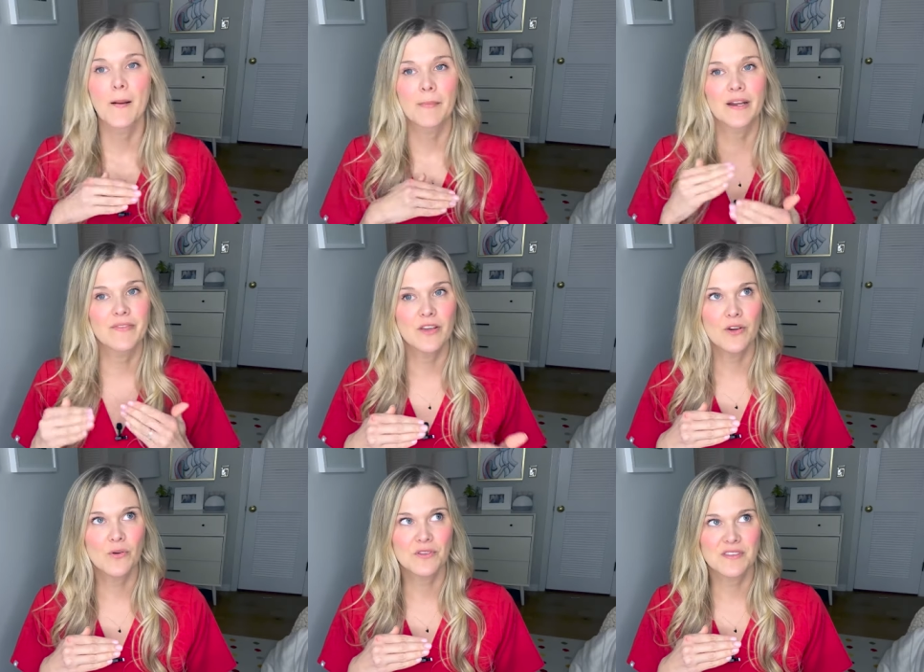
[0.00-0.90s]
But if
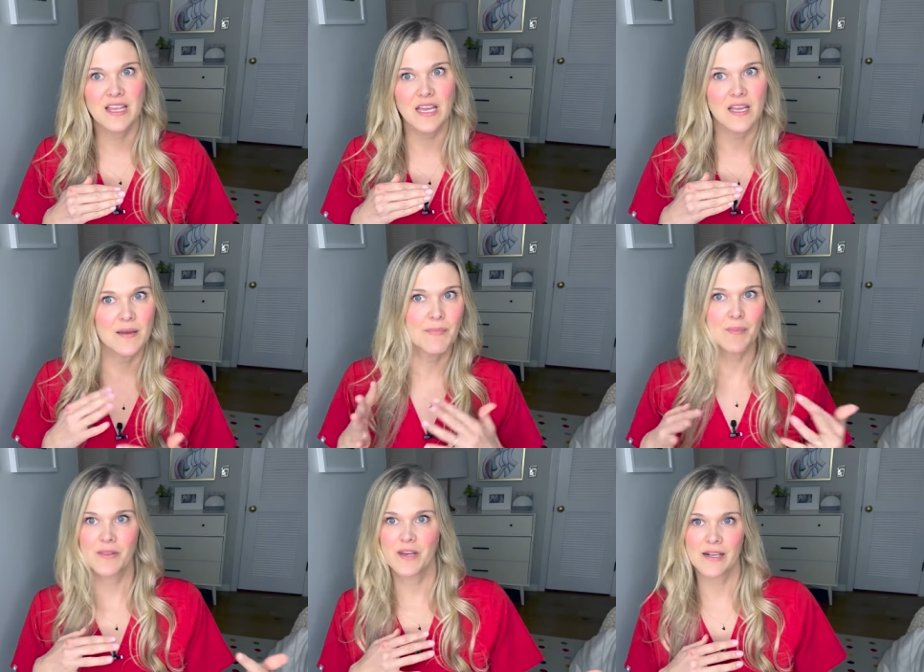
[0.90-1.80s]
you think
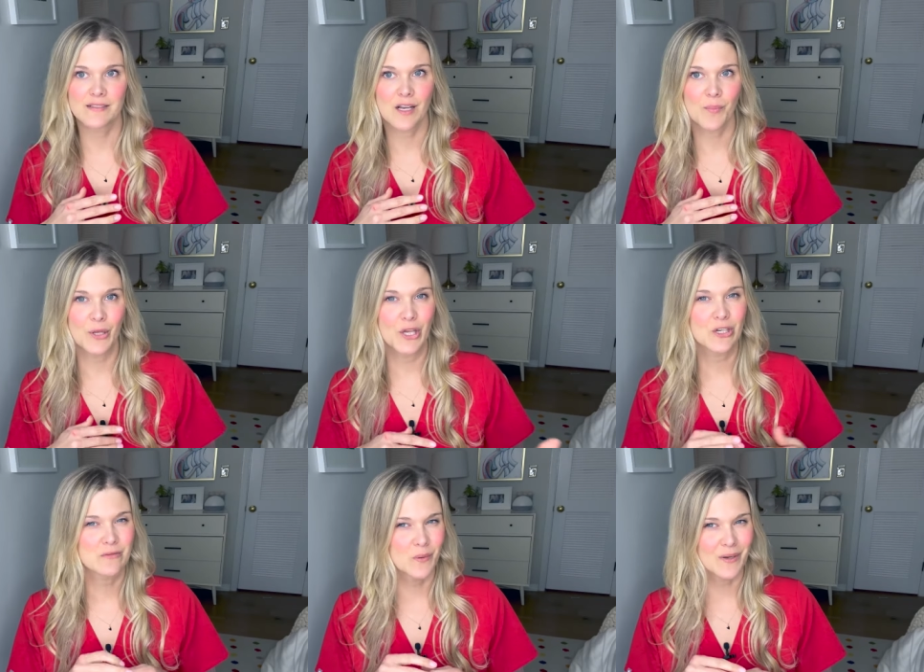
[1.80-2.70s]
maybe in the next couple
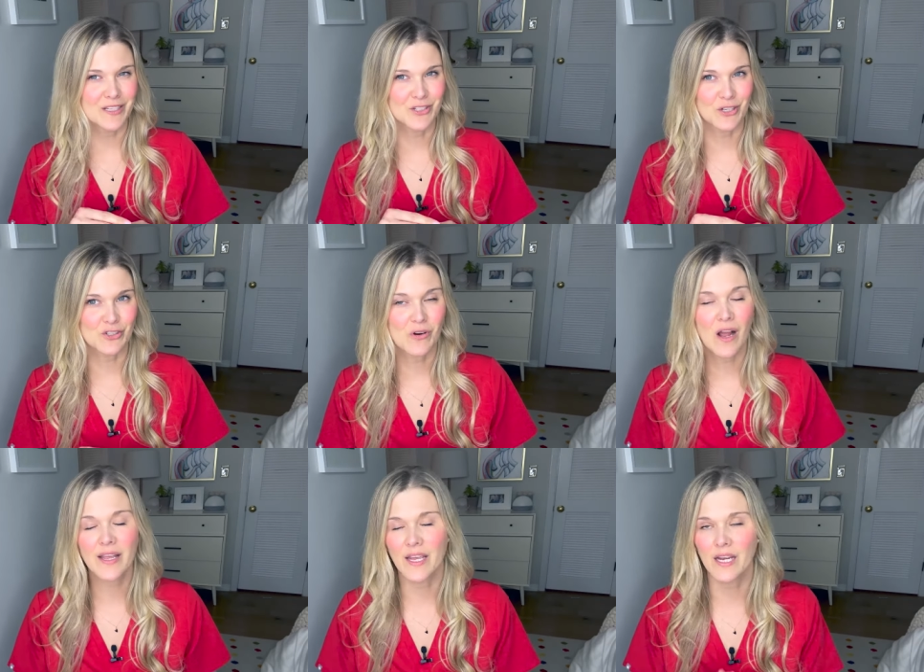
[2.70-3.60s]
years we want to start
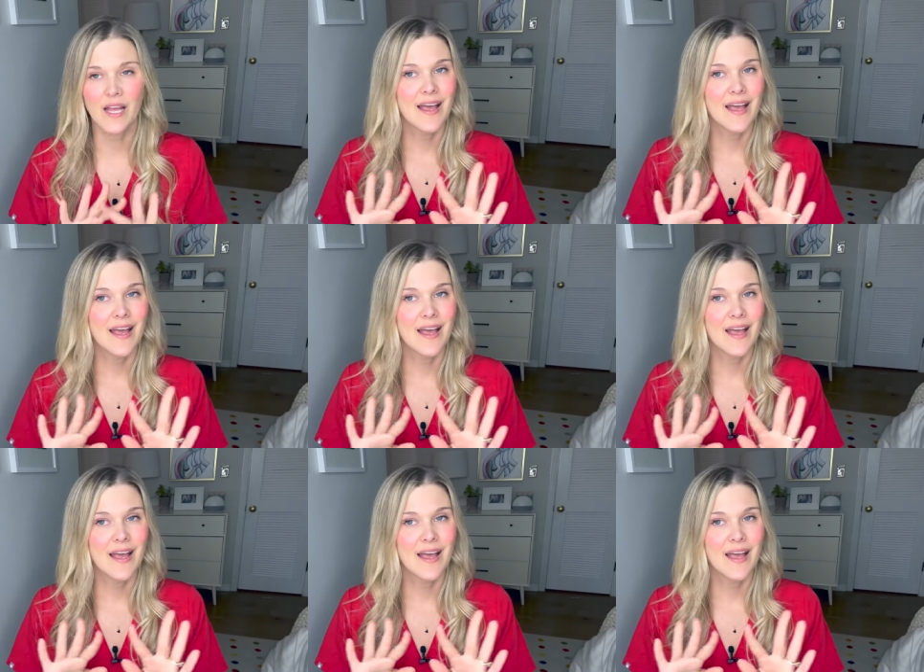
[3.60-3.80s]
trying,